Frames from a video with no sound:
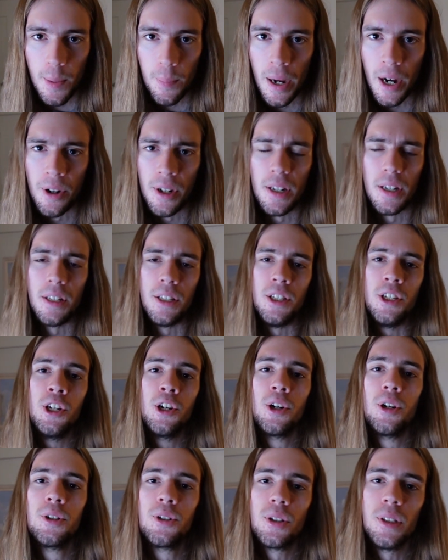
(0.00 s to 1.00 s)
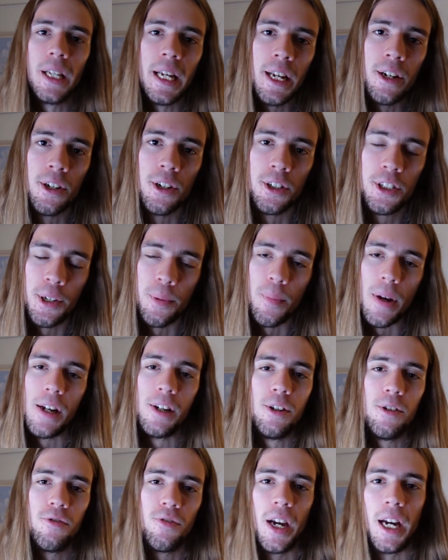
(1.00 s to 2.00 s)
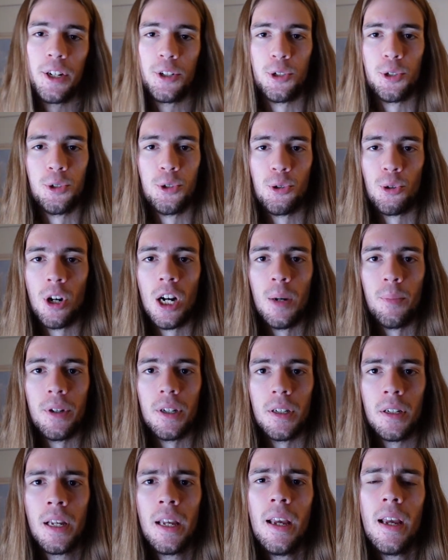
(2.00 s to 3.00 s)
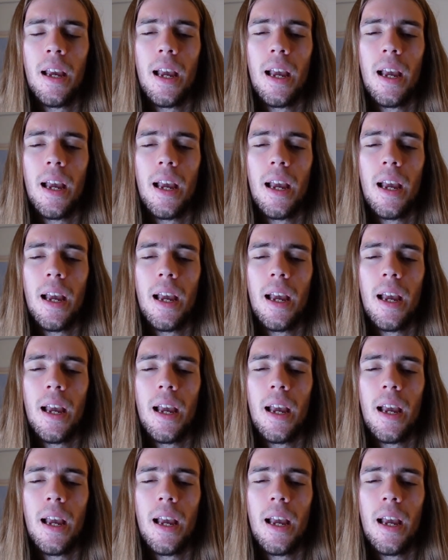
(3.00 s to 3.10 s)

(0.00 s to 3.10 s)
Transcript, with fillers: about it years later to manufacture drama.